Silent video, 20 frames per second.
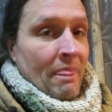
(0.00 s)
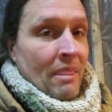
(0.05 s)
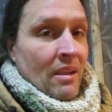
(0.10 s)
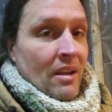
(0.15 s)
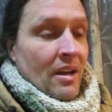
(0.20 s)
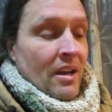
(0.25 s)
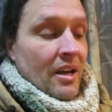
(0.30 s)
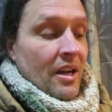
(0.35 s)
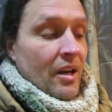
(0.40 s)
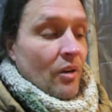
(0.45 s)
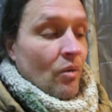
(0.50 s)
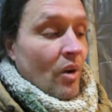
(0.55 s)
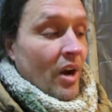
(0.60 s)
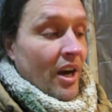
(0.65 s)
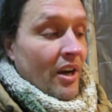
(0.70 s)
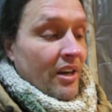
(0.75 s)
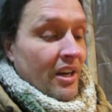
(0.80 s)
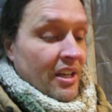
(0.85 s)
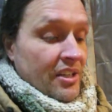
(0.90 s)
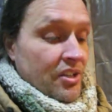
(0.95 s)
wire
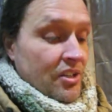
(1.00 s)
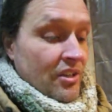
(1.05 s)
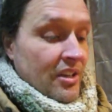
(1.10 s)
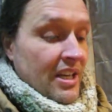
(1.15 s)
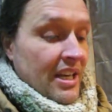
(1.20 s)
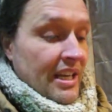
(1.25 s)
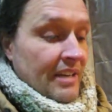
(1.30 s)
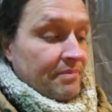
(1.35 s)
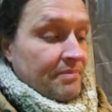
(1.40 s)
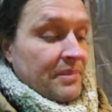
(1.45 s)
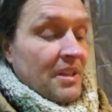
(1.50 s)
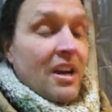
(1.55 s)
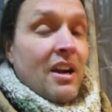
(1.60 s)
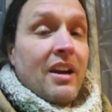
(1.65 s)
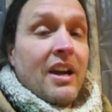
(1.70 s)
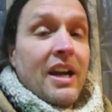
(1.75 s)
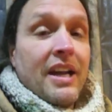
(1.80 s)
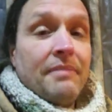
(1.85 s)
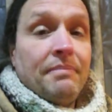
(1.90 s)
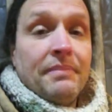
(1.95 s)
nuts are neat. All
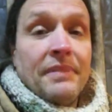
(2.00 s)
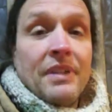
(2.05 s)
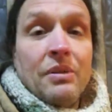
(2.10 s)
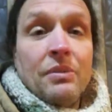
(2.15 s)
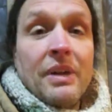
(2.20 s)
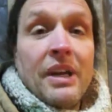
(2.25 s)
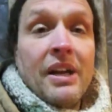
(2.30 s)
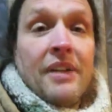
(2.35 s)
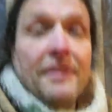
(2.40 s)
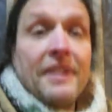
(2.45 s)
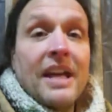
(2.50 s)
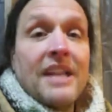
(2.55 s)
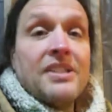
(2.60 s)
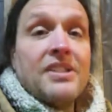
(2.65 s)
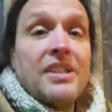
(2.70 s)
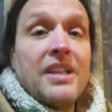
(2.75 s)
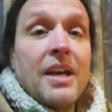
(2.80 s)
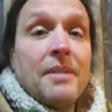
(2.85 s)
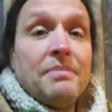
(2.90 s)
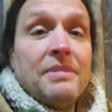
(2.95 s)
right, well, that's
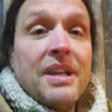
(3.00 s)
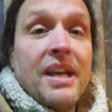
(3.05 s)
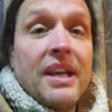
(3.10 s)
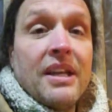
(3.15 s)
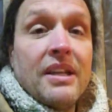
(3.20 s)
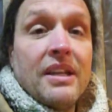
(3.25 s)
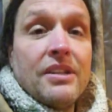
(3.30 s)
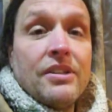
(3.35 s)
the update, and